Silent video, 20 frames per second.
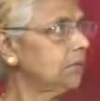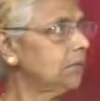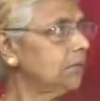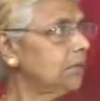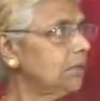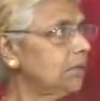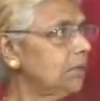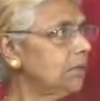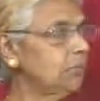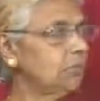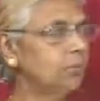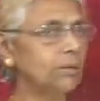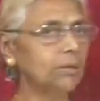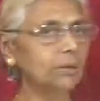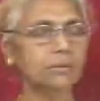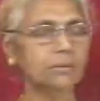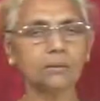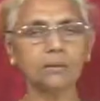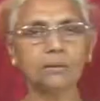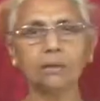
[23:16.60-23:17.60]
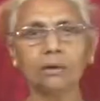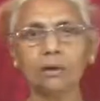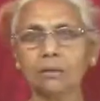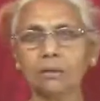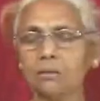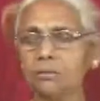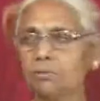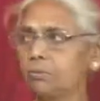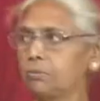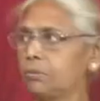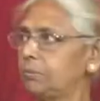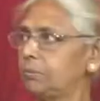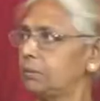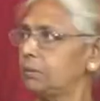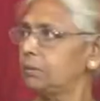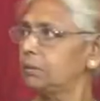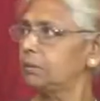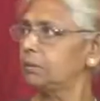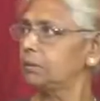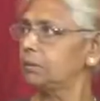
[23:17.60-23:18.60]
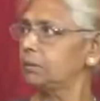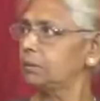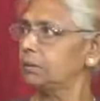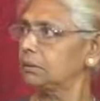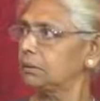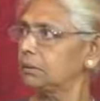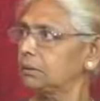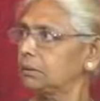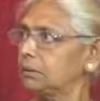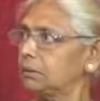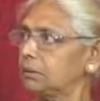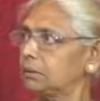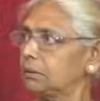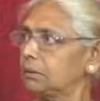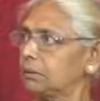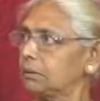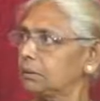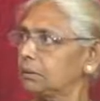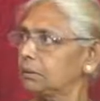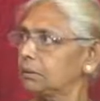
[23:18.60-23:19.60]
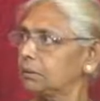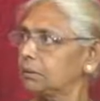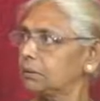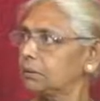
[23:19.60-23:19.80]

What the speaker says: The person shown says nothing.